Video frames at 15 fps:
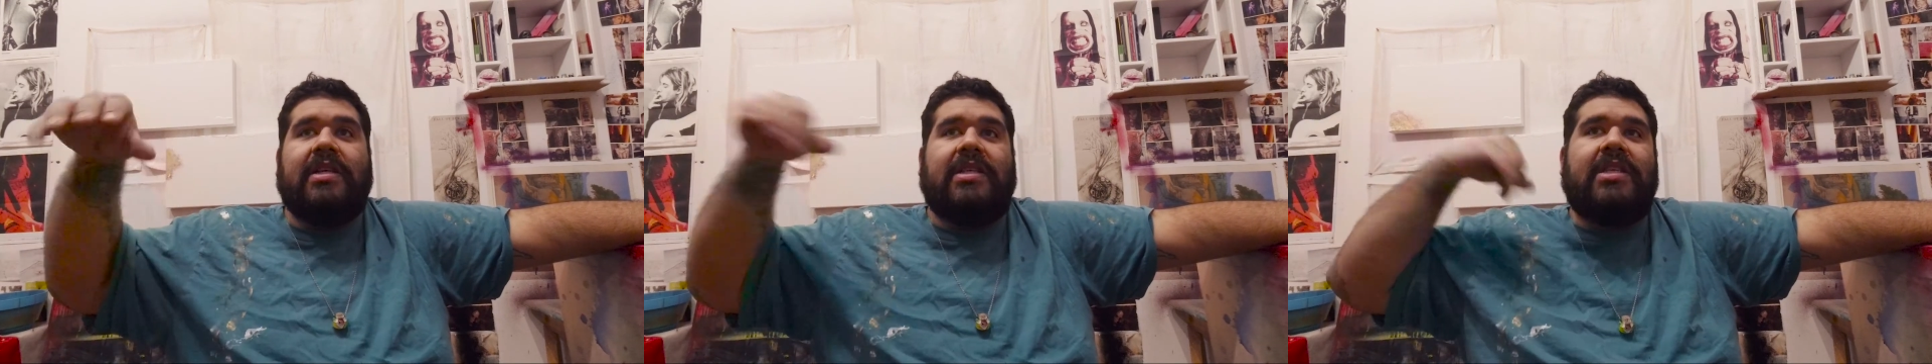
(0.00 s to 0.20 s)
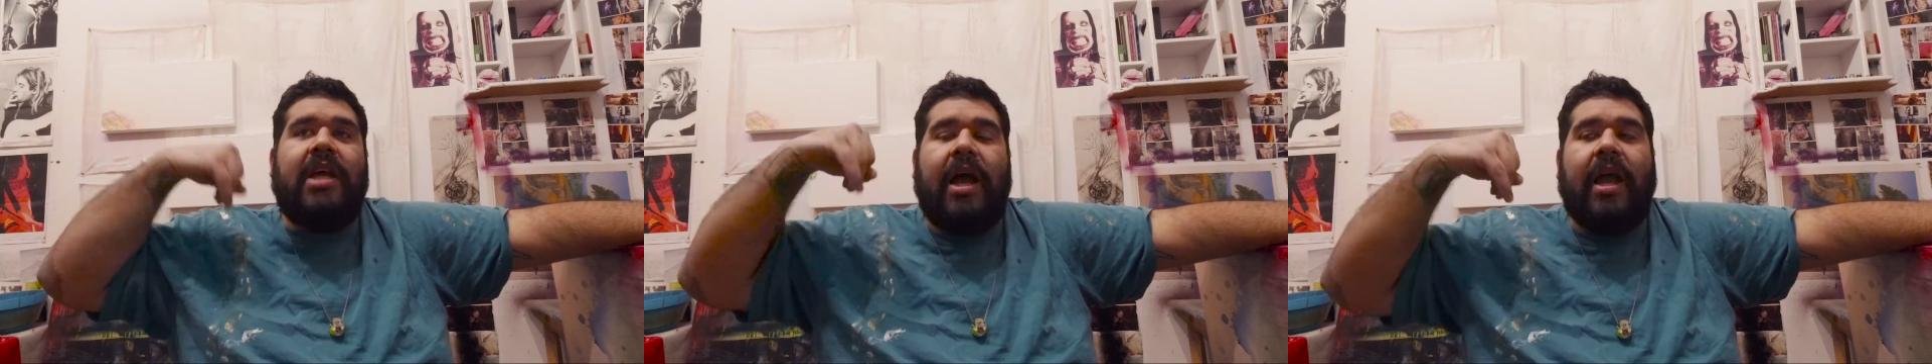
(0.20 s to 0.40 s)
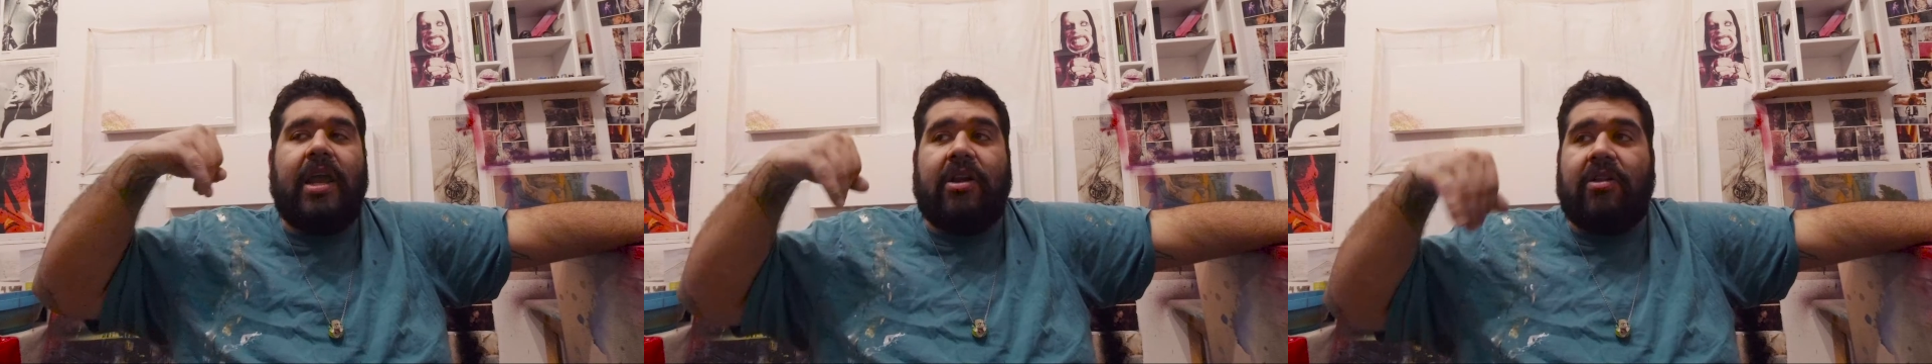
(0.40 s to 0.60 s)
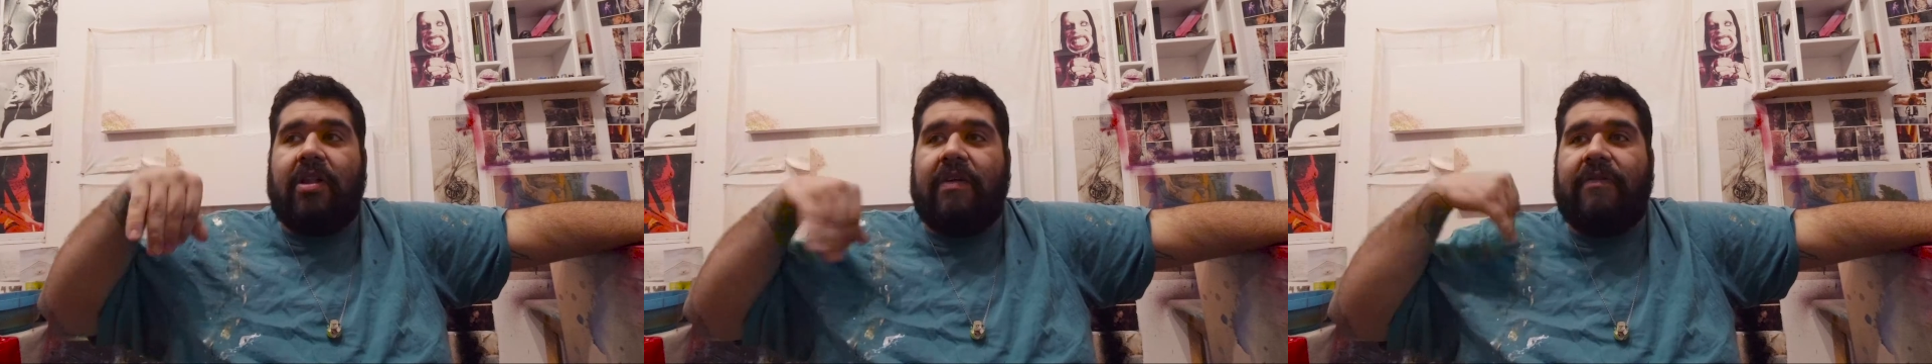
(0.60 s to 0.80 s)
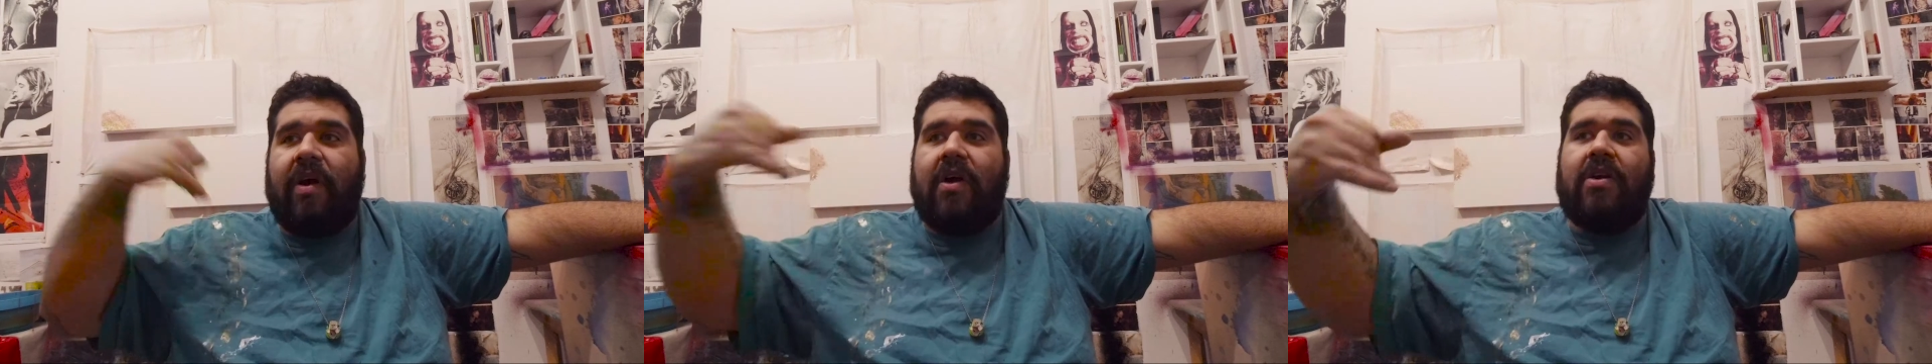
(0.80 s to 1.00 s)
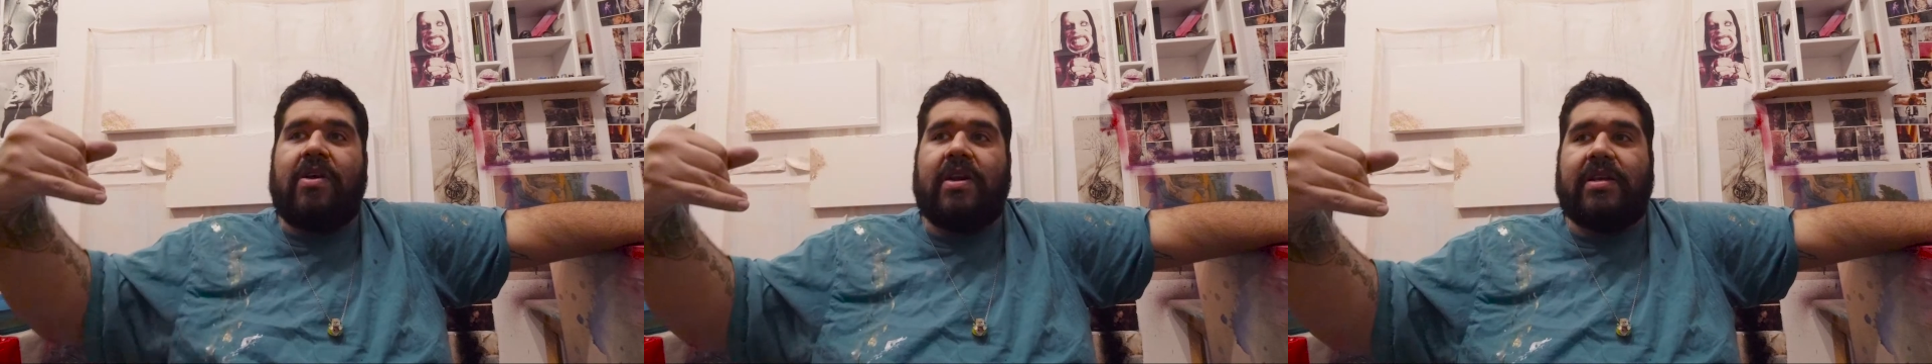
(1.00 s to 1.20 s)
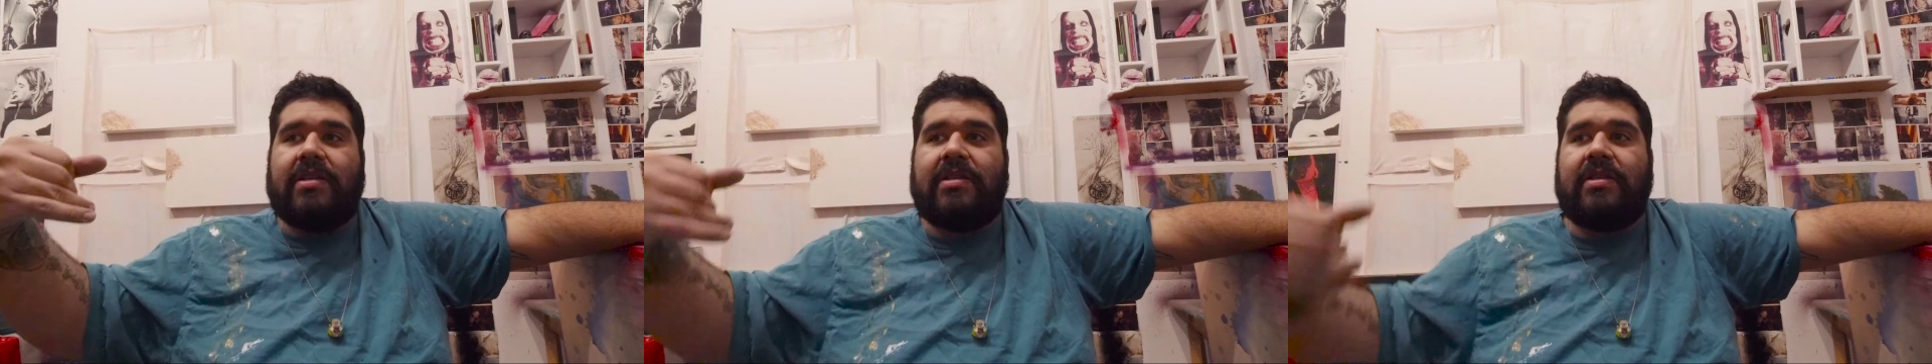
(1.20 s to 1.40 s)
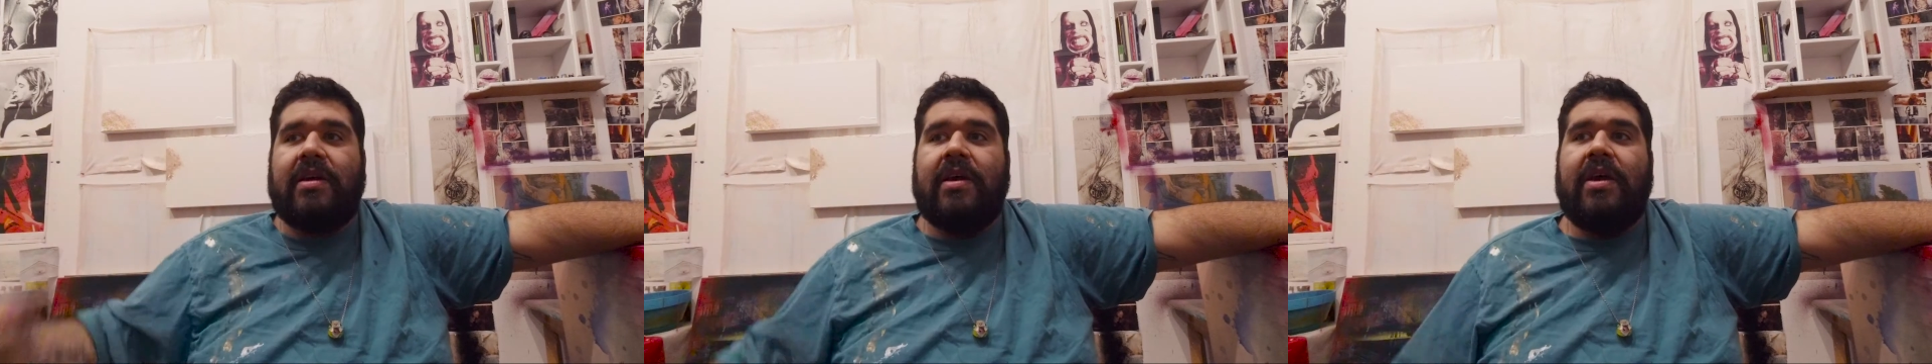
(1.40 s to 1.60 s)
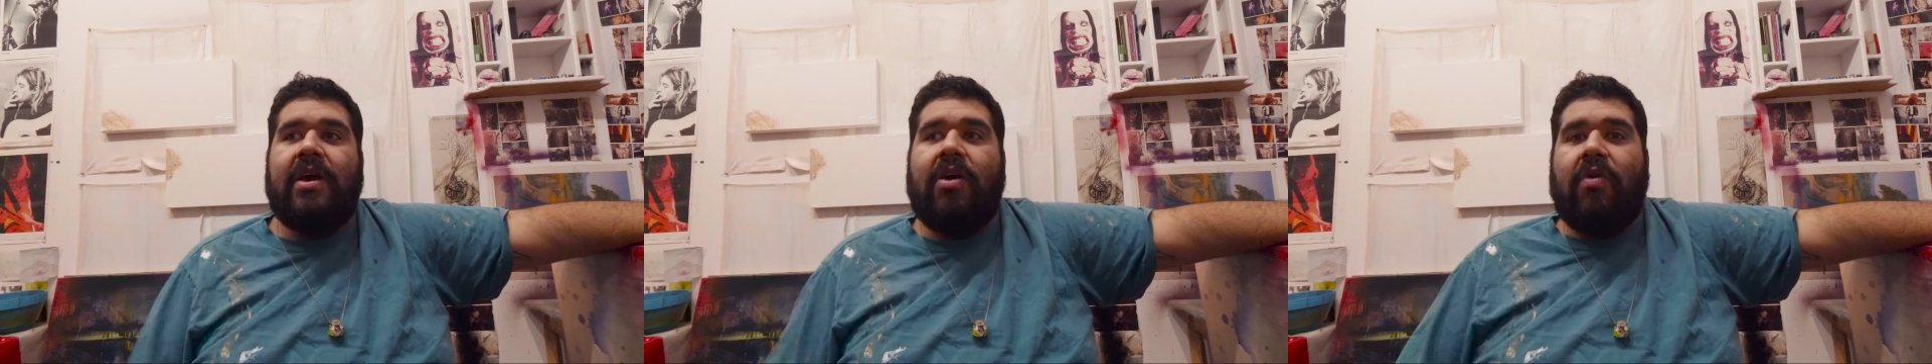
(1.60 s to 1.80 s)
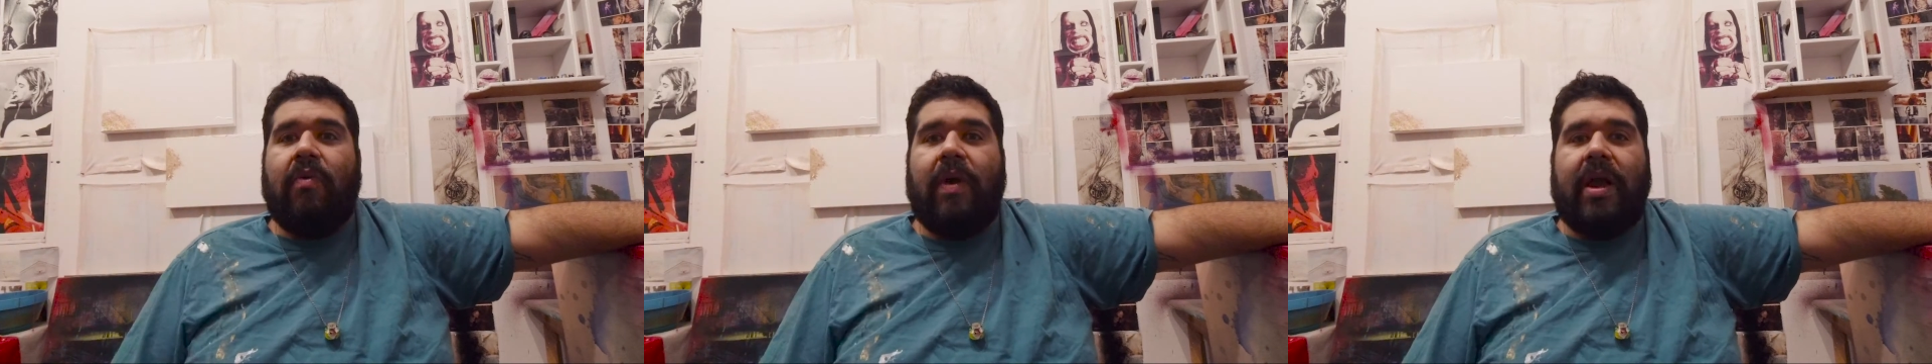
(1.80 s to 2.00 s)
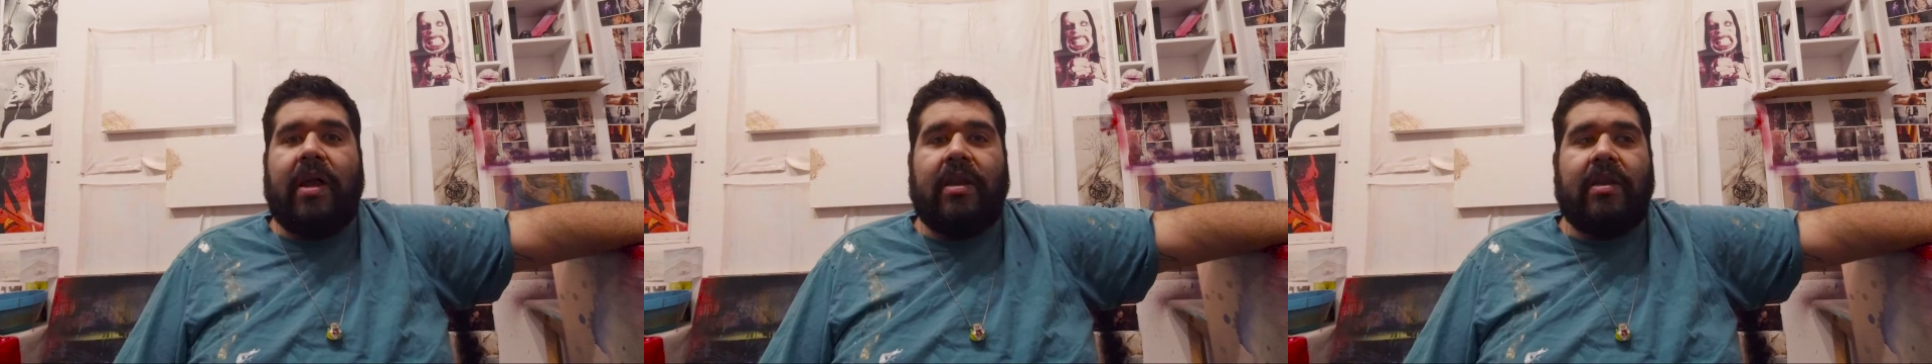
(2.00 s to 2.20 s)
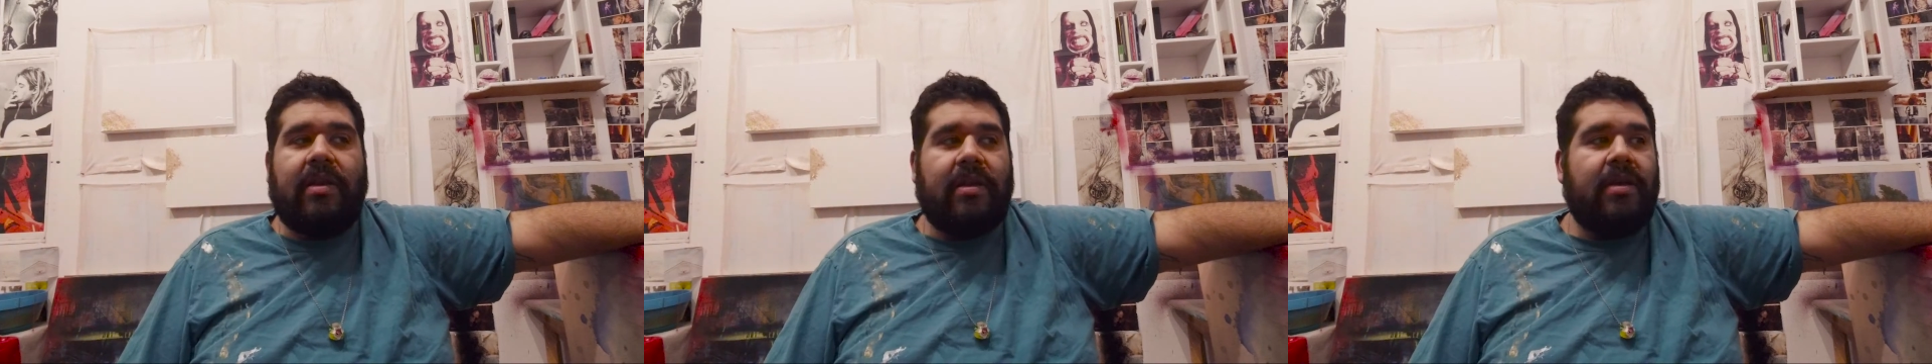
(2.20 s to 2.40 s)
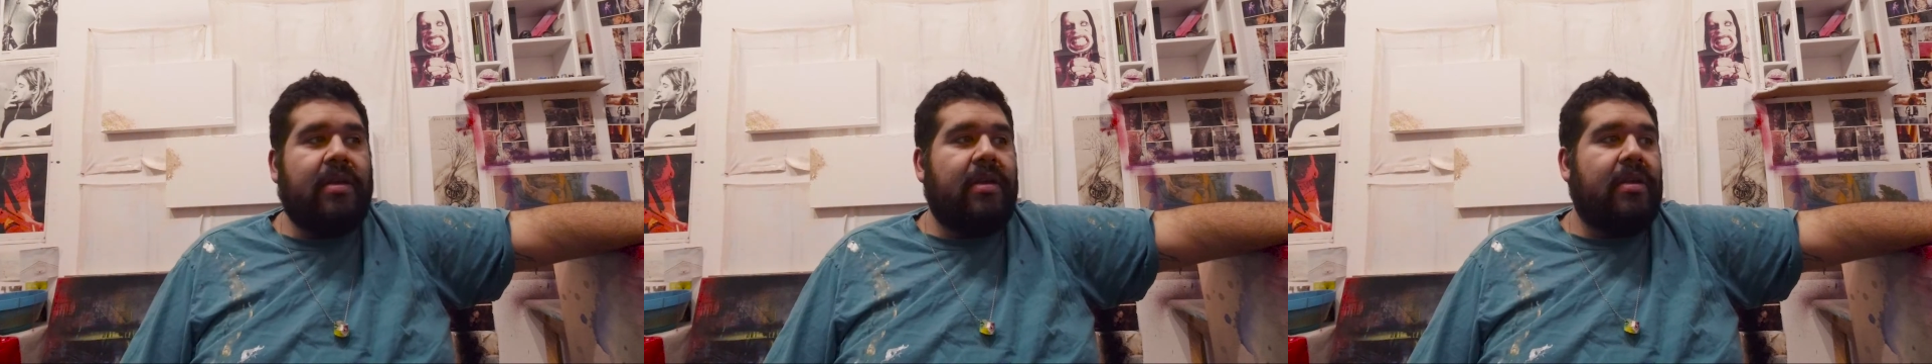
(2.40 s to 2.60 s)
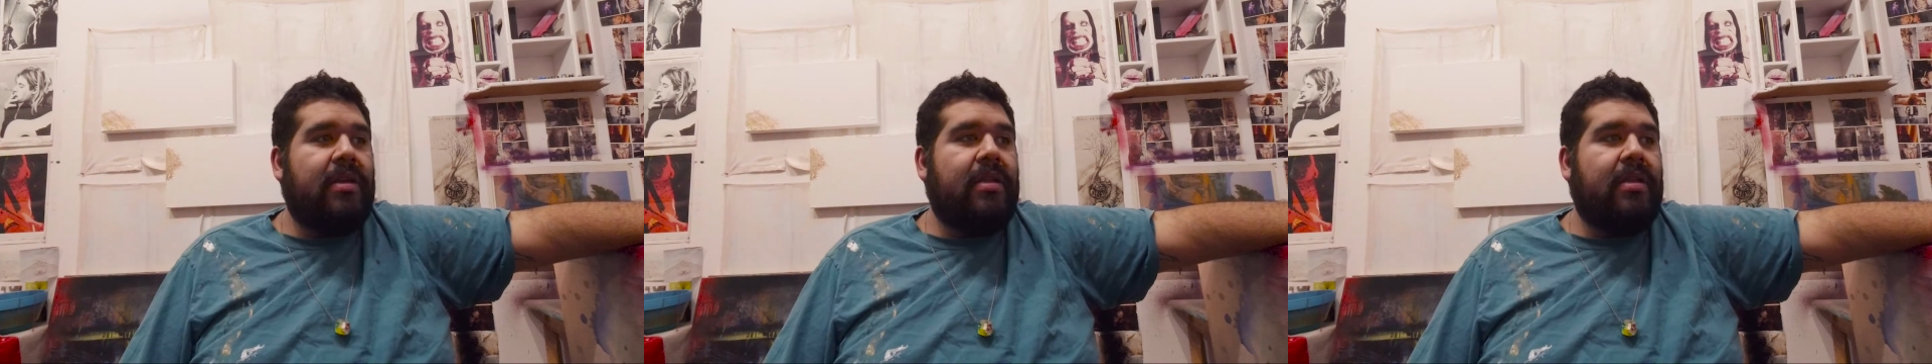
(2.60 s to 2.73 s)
title of artist when